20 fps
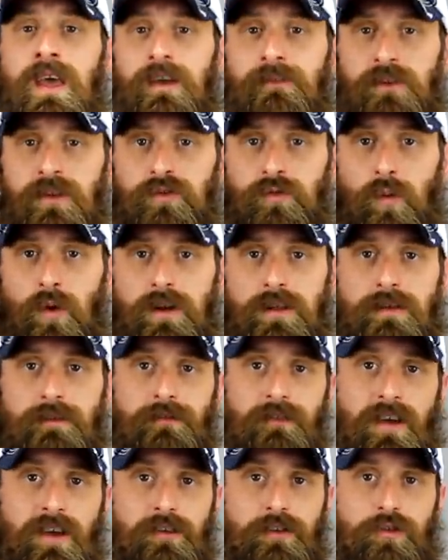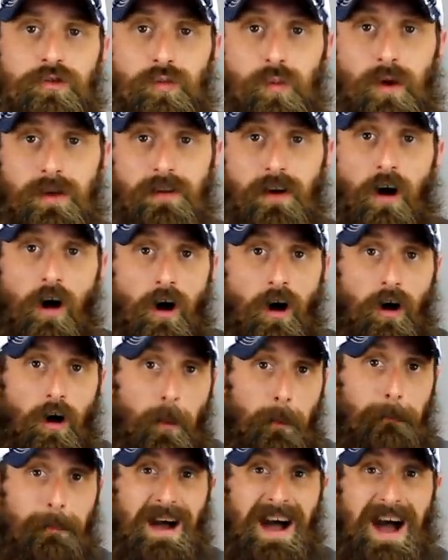If it's one of the failures where the
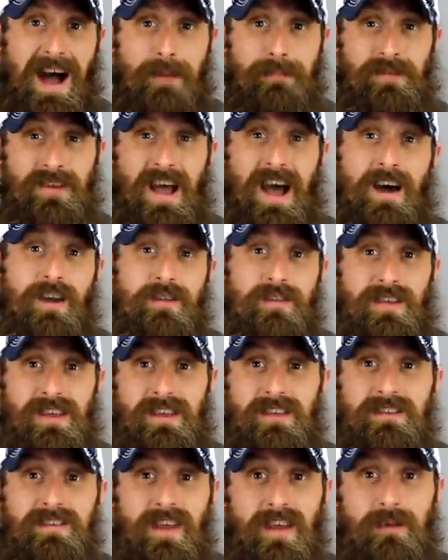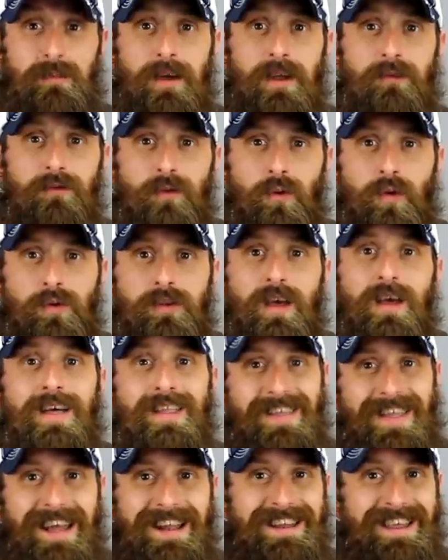arm pops out of the intake manifold,
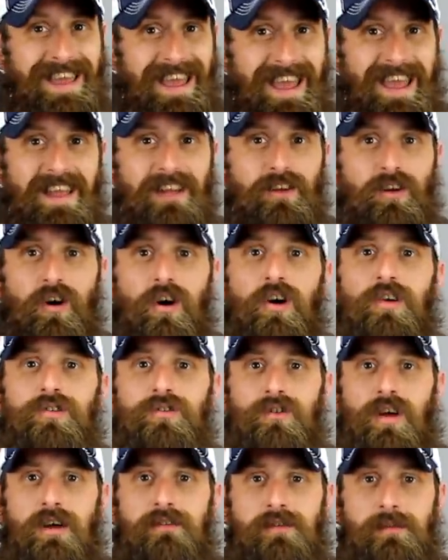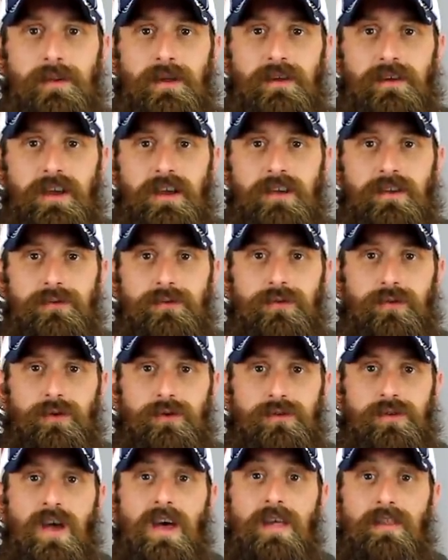that can cause drivability
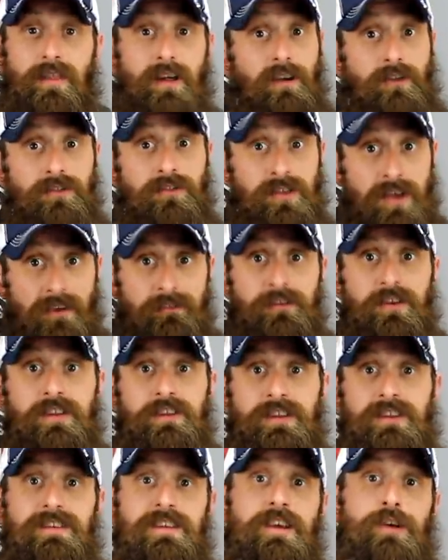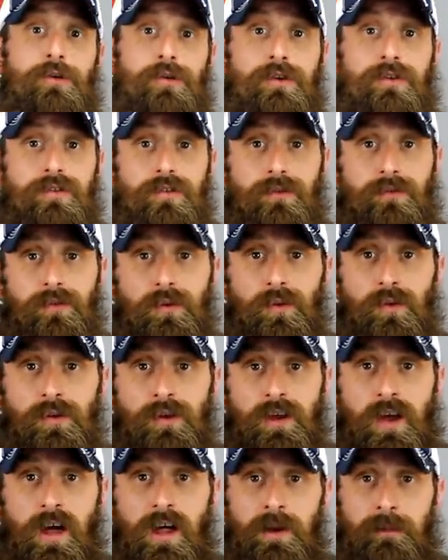concerns. That'll definitely decrease your fuel
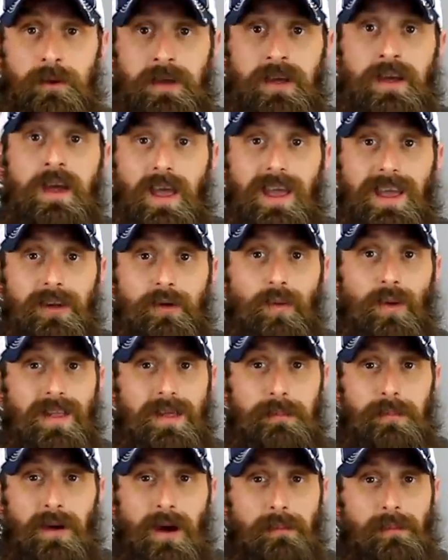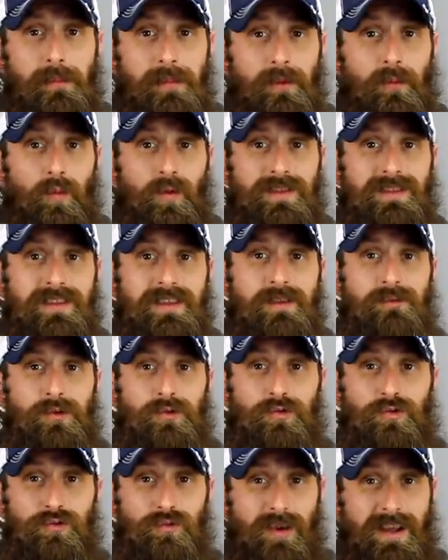economy. And while it probably wouldn't leave you
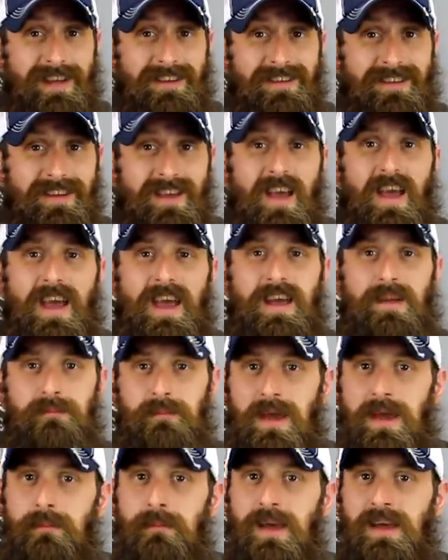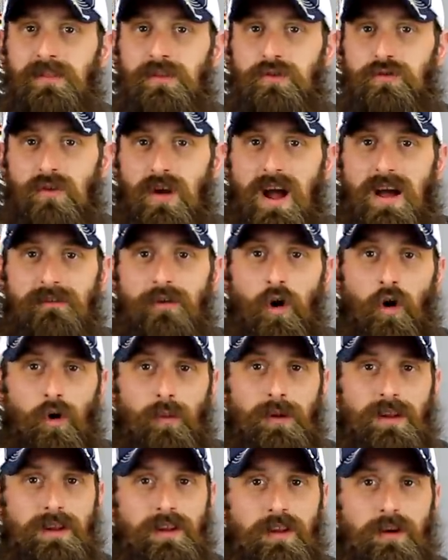stranded, it may make the drive
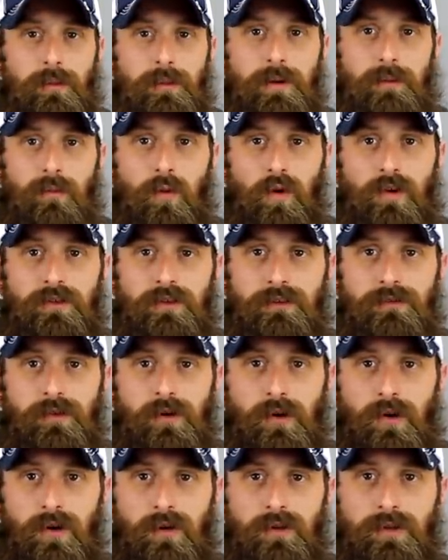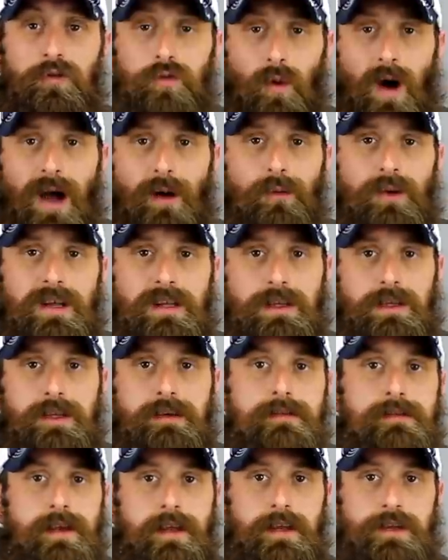home a little bit more difficult. So I would at
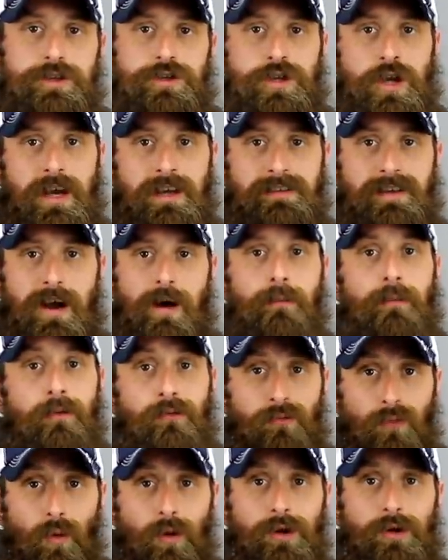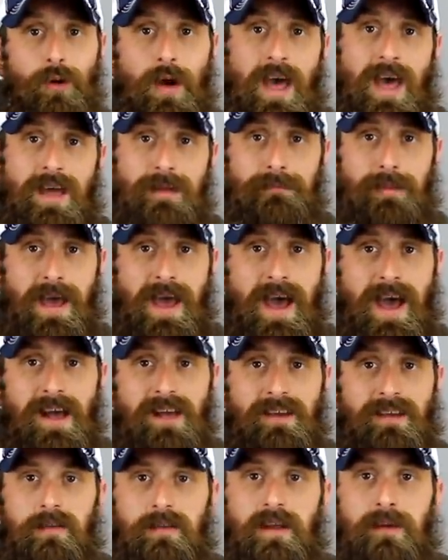least get it checked out before you head
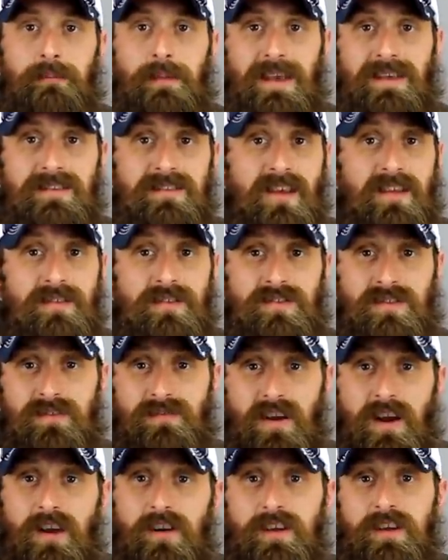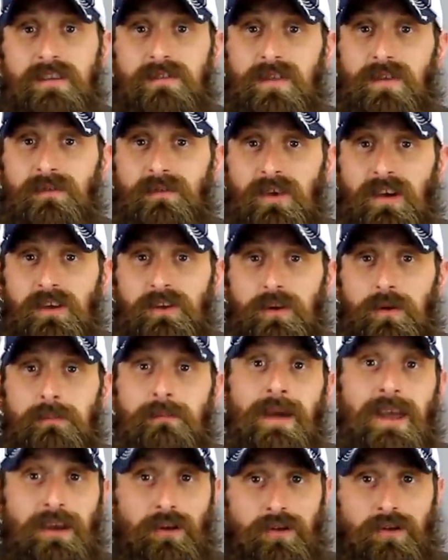back. Then based on the severity of the failure,
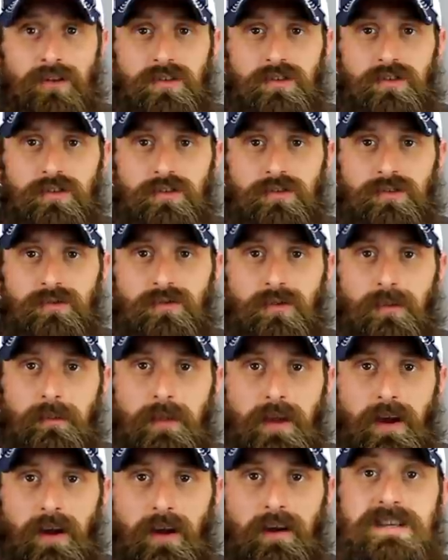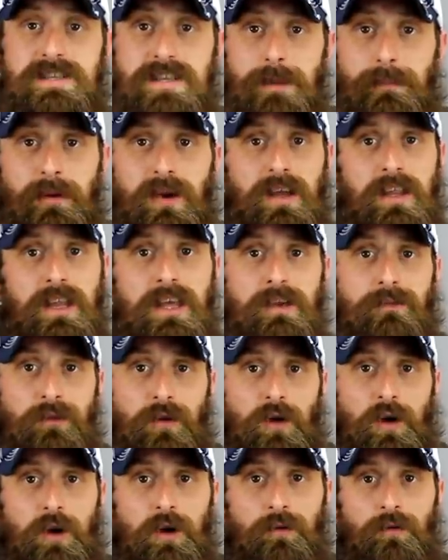make your decision from there. Typically, if
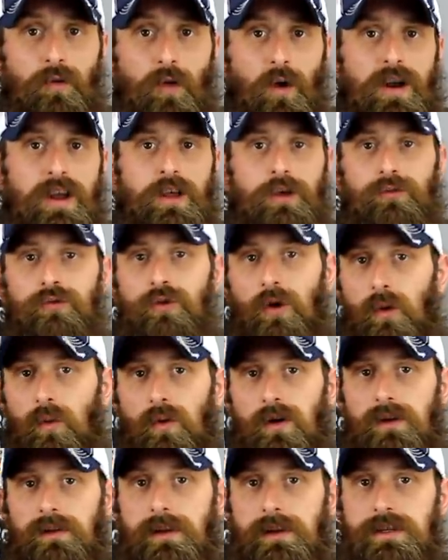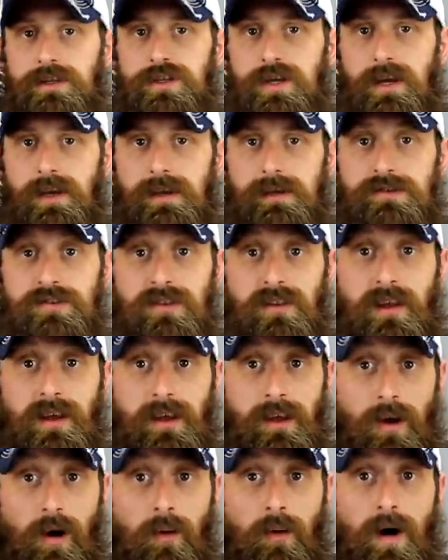you can avoid it, you don't want to let a check engine
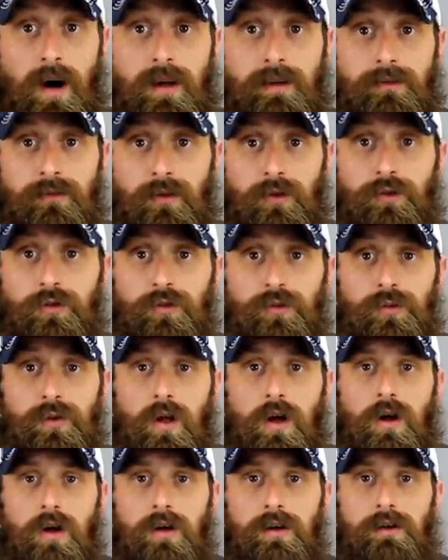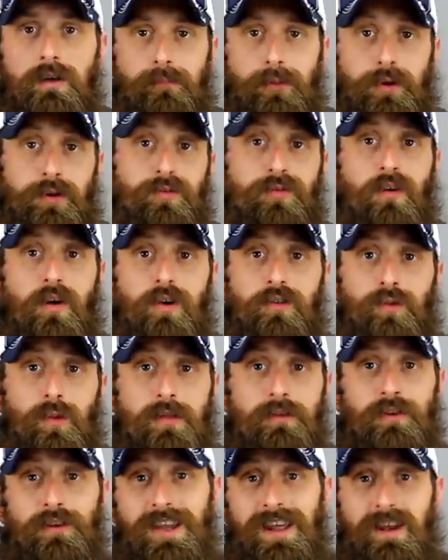light go on for too long. But as far as
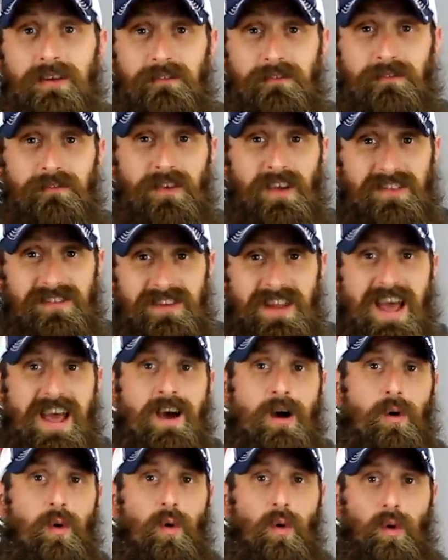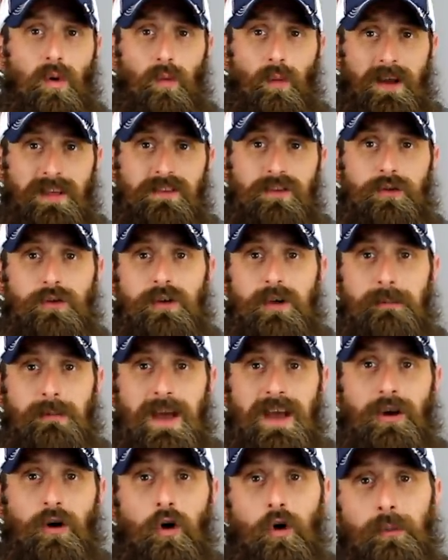whether to get it fixed now or wait till you get
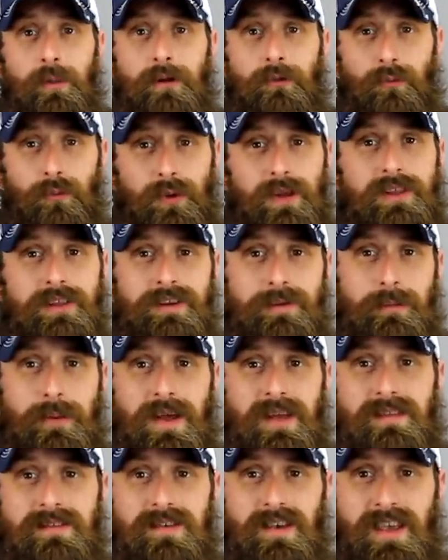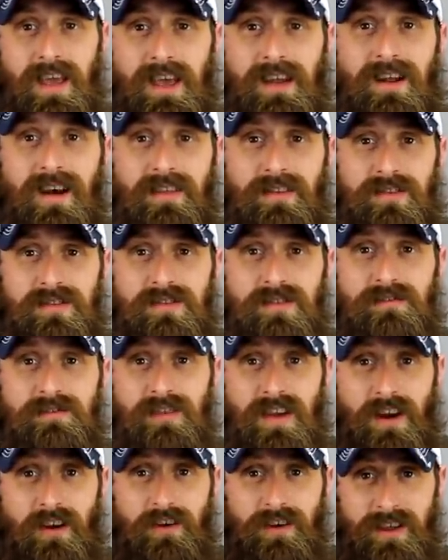back home, it really depends again on the
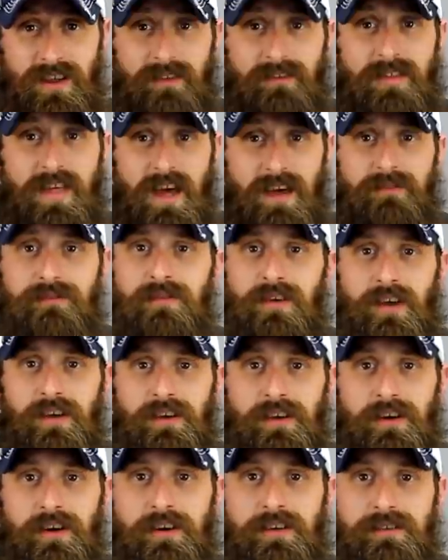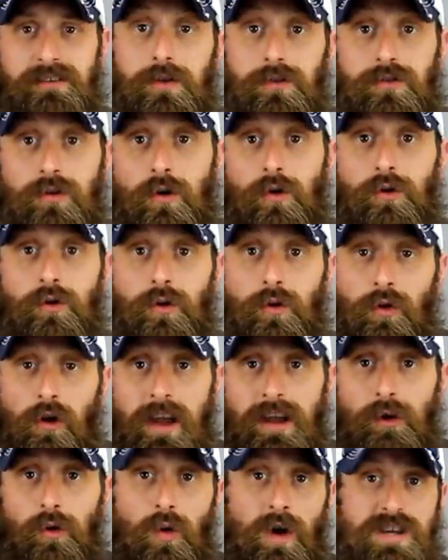severity of that failure. So
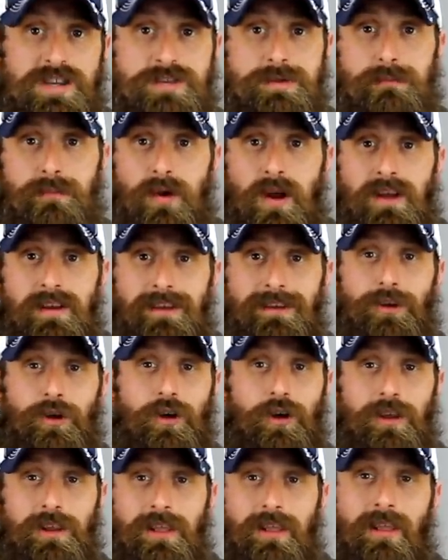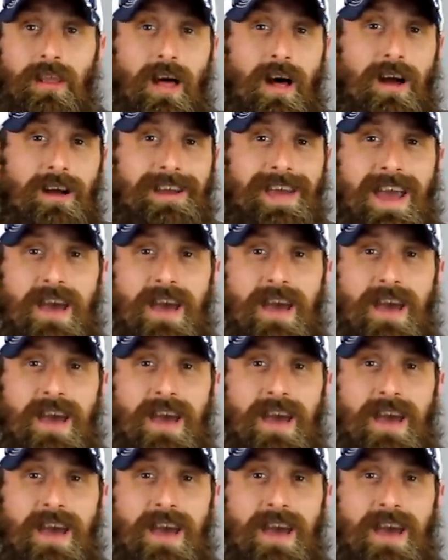great question, Brendan. Good luck.